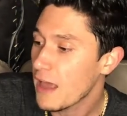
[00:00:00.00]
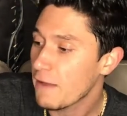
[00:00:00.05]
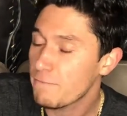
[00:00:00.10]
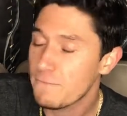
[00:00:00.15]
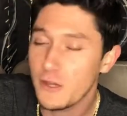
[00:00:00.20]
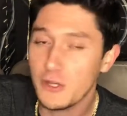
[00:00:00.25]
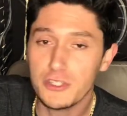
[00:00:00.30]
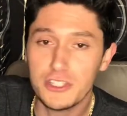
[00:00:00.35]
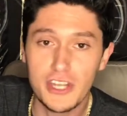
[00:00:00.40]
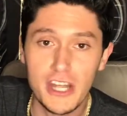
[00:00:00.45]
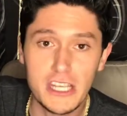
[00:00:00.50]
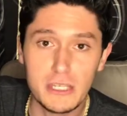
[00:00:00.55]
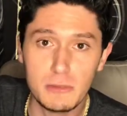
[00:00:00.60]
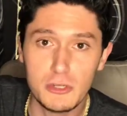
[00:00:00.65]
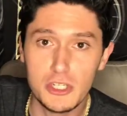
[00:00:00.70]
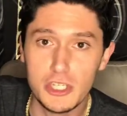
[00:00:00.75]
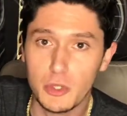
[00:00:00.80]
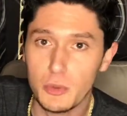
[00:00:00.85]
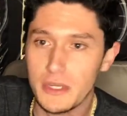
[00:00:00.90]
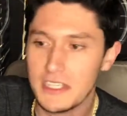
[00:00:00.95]
feels nice when you're
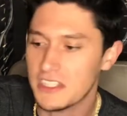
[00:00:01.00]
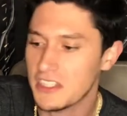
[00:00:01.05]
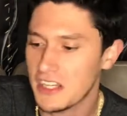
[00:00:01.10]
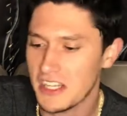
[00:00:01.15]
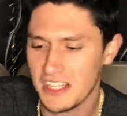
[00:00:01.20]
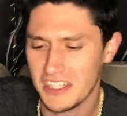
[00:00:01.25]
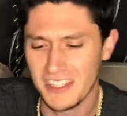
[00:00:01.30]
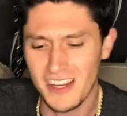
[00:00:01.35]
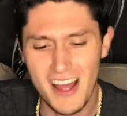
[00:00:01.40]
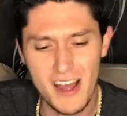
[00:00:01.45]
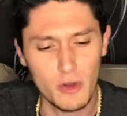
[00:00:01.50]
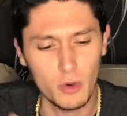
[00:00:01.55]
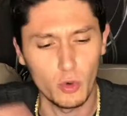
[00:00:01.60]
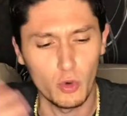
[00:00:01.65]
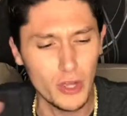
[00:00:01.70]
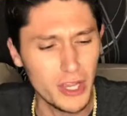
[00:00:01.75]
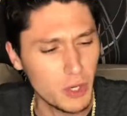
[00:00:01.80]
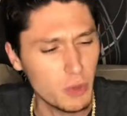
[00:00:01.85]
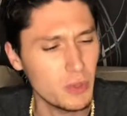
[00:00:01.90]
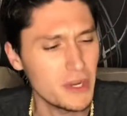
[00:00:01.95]
squeezing it. It's not
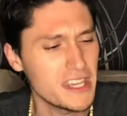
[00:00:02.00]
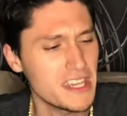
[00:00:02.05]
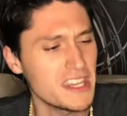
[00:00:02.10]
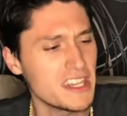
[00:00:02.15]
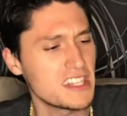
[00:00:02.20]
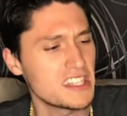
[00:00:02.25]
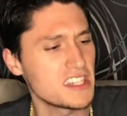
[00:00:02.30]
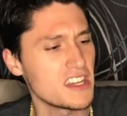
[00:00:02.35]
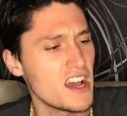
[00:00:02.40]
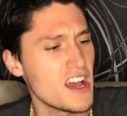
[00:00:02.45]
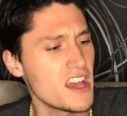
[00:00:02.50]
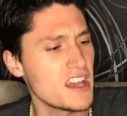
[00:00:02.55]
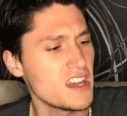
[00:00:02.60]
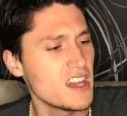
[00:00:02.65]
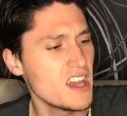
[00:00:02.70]
liquidy. It's not,